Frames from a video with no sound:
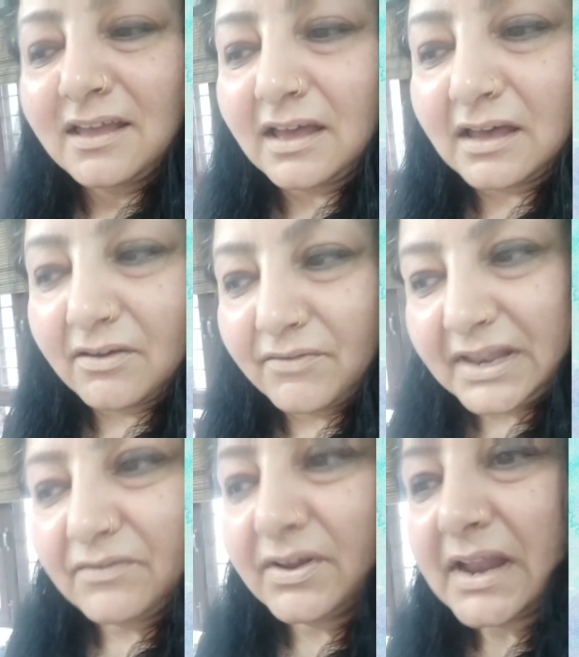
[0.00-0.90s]

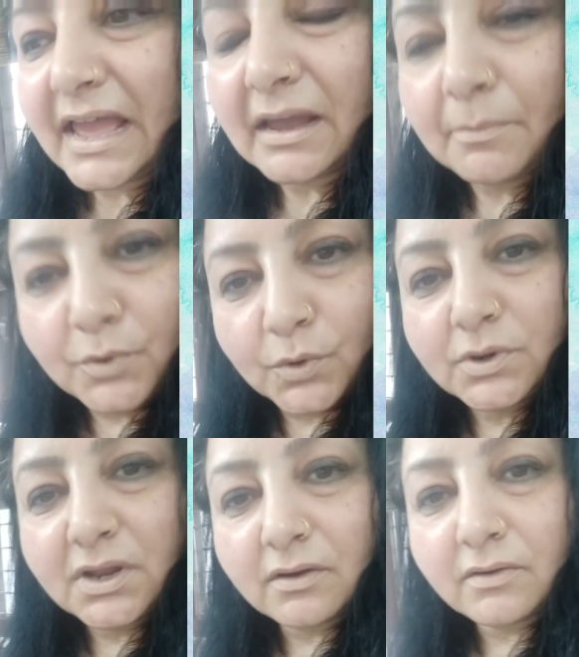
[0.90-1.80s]
Whenever I
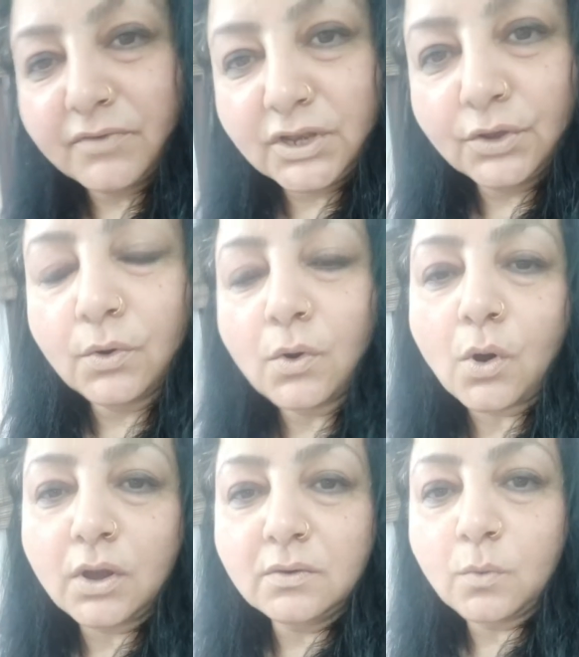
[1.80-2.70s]
upload a video
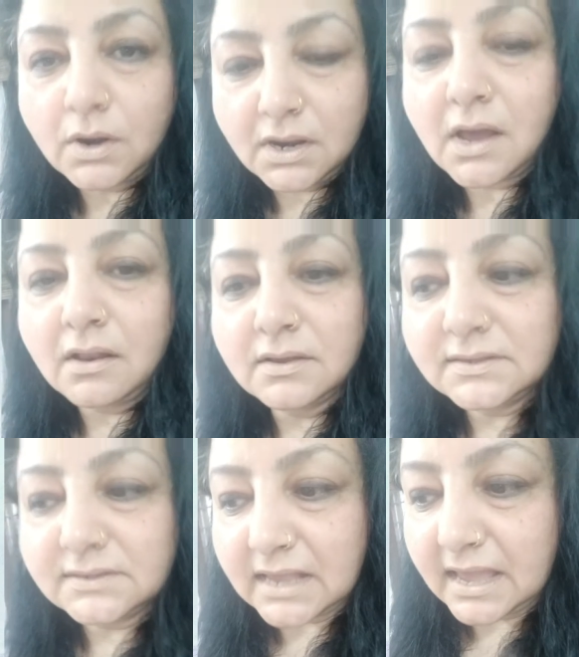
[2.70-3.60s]
on
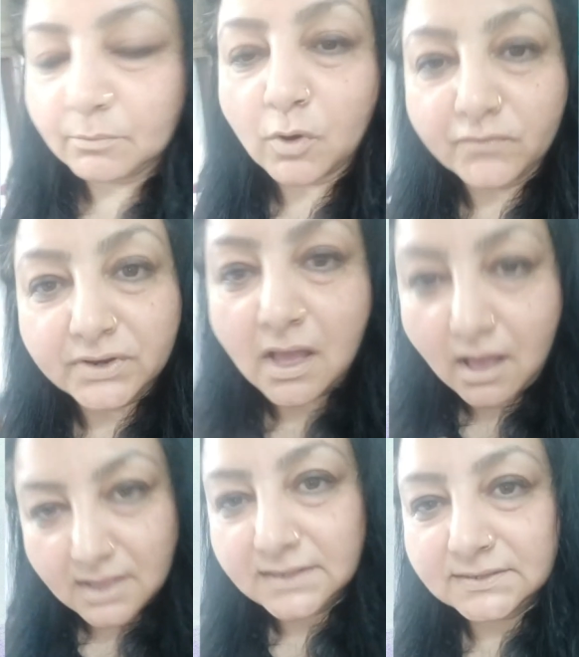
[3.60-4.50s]
watercolors, I am often
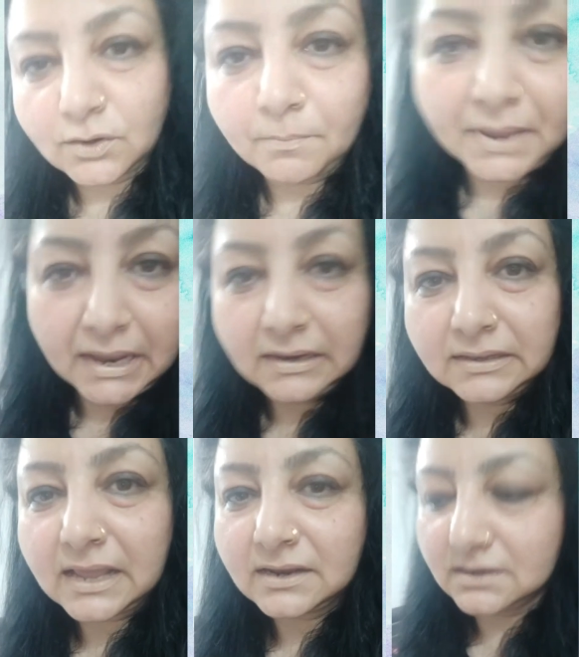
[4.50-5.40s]
asked or
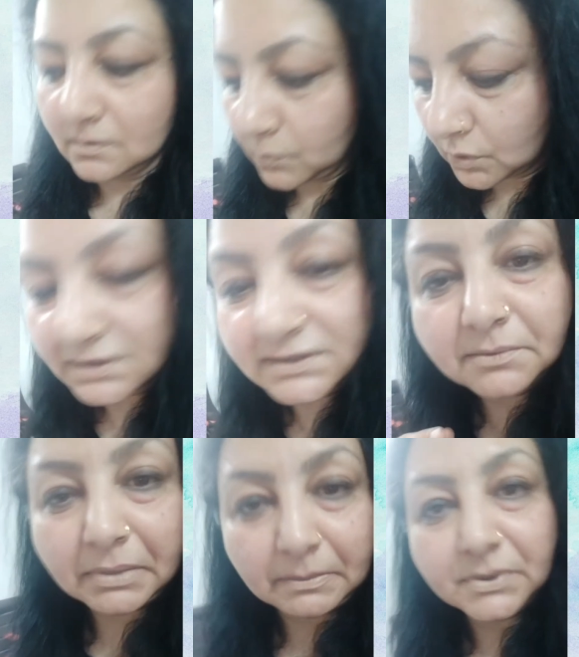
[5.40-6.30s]
pinged that what is the
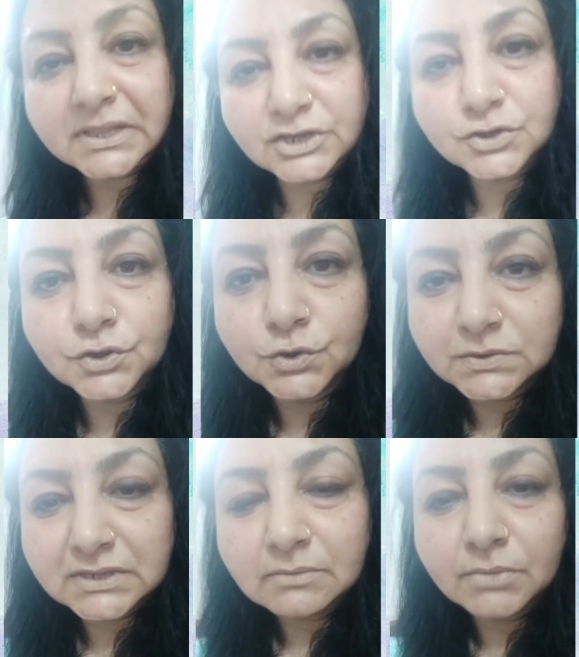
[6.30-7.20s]
paper that you're
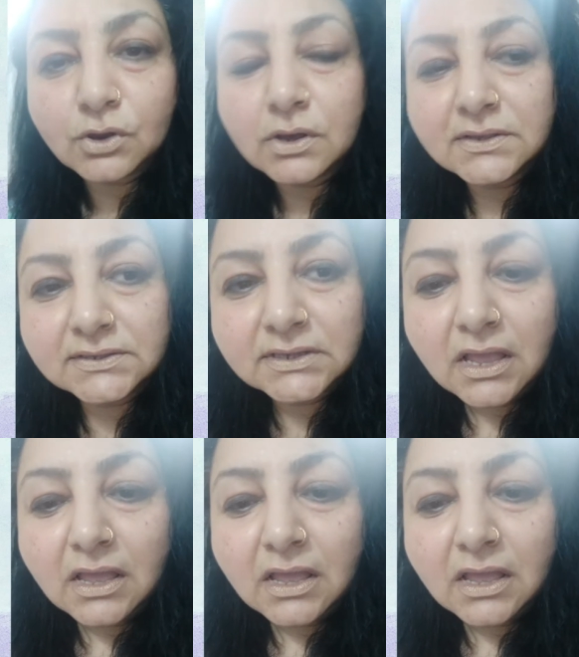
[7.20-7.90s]
using, because